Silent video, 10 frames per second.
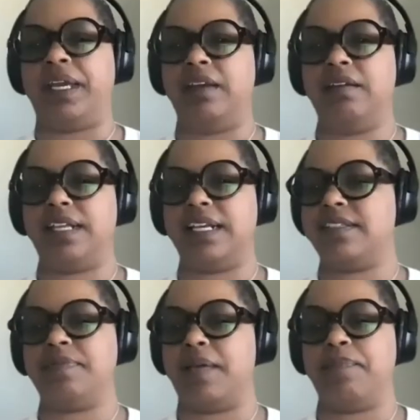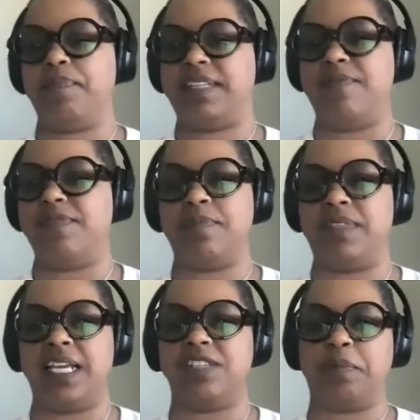me. That's that. Save
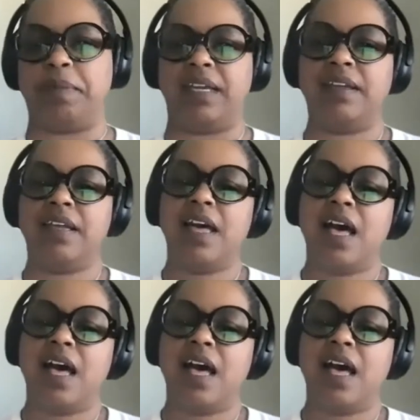some things for me.